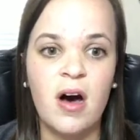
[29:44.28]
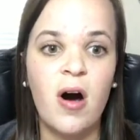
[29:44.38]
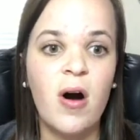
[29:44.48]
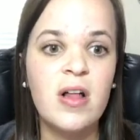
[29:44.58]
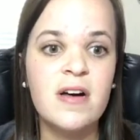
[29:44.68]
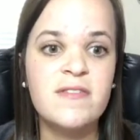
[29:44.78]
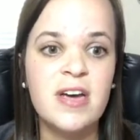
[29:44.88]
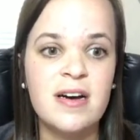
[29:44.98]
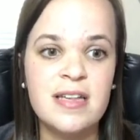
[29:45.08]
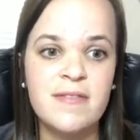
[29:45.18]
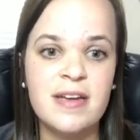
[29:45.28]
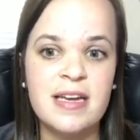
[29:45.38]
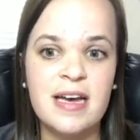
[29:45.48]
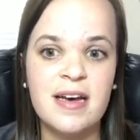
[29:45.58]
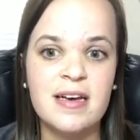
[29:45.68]
All of Young
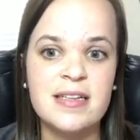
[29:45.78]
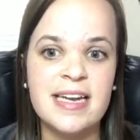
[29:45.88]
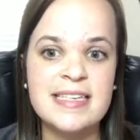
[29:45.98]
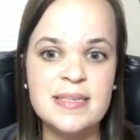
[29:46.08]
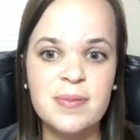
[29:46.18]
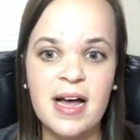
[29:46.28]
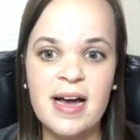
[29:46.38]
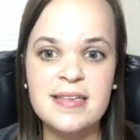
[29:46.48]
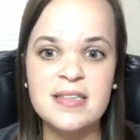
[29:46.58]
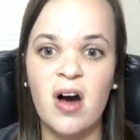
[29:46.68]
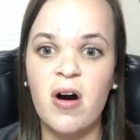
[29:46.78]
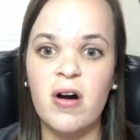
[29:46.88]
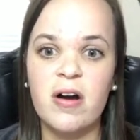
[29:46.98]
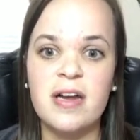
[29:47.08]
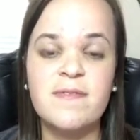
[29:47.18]
Living cleaning supplies
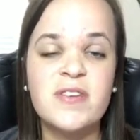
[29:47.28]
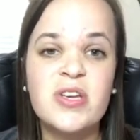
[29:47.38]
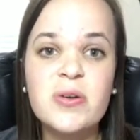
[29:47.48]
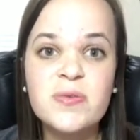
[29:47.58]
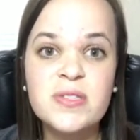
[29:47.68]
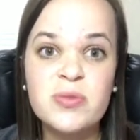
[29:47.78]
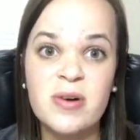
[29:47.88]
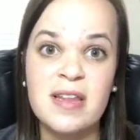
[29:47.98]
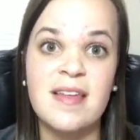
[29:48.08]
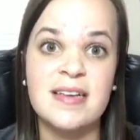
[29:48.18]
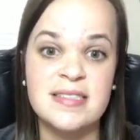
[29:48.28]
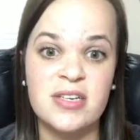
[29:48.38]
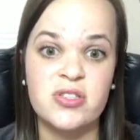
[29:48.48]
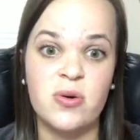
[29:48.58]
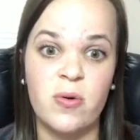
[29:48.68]
are infused with
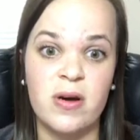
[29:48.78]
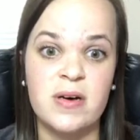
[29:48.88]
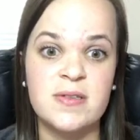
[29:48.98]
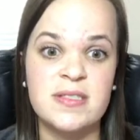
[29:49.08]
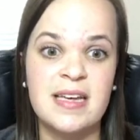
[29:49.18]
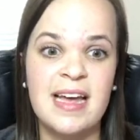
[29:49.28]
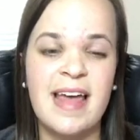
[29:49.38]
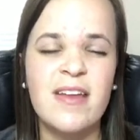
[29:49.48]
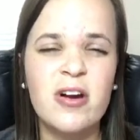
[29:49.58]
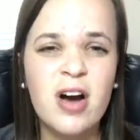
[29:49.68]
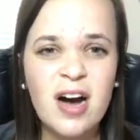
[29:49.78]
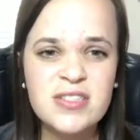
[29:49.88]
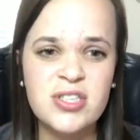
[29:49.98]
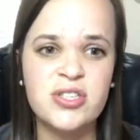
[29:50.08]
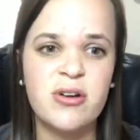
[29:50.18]
essential oils, and they're
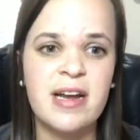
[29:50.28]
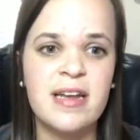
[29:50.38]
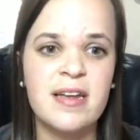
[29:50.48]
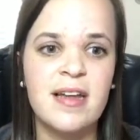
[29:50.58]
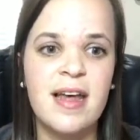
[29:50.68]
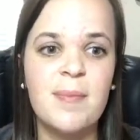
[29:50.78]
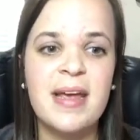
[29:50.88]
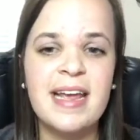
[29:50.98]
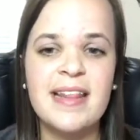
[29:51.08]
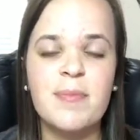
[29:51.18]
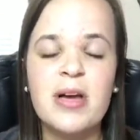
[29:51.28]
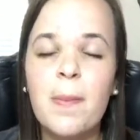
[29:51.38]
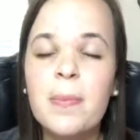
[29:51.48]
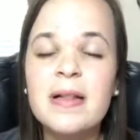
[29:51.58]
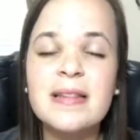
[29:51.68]
concentrated, making them
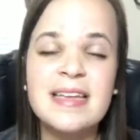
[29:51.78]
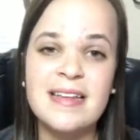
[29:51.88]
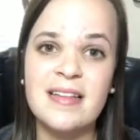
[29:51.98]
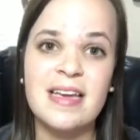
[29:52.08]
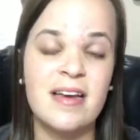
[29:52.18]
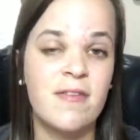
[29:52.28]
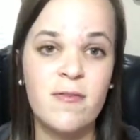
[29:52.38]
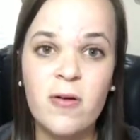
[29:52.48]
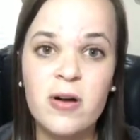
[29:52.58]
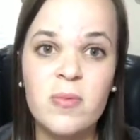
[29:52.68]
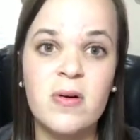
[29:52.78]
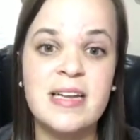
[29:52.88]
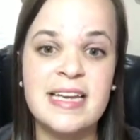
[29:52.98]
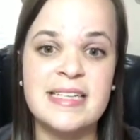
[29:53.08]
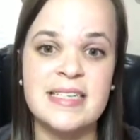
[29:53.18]
completely affordable
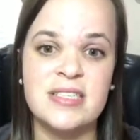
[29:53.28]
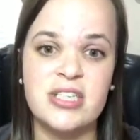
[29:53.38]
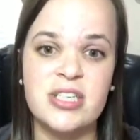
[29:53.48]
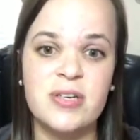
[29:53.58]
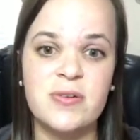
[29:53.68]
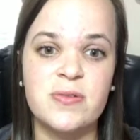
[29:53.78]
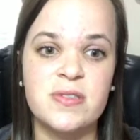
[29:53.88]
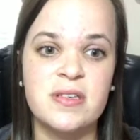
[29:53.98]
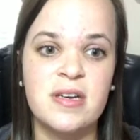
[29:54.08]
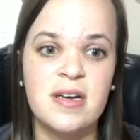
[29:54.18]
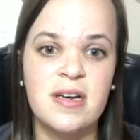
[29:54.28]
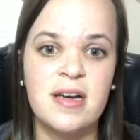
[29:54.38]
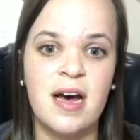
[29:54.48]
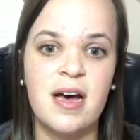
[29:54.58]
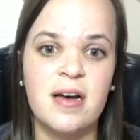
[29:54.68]
and easy to use.
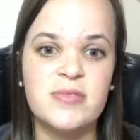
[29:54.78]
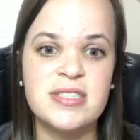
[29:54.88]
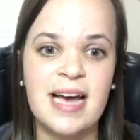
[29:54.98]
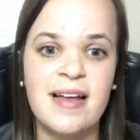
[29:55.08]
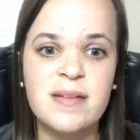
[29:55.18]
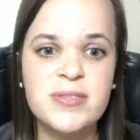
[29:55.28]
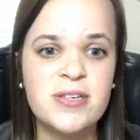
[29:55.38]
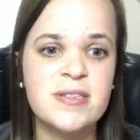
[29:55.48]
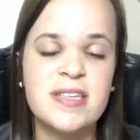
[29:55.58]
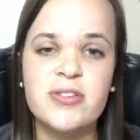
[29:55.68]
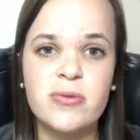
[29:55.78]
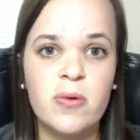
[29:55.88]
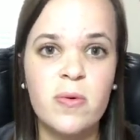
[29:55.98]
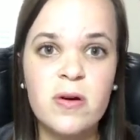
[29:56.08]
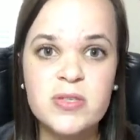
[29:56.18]
Just add them to your essential
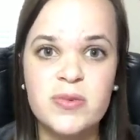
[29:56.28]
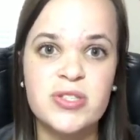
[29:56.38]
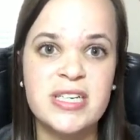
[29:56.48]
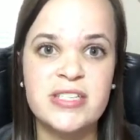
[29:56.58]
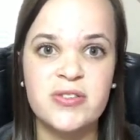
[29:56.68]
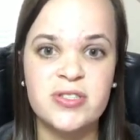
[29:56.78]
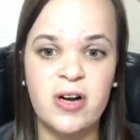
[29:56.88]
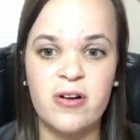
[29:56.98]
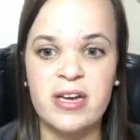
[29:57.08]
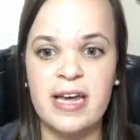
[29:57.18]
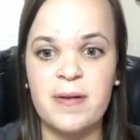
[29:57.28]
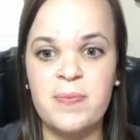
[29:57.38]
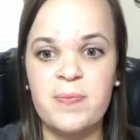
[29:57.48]
rewards once you get your starter kit.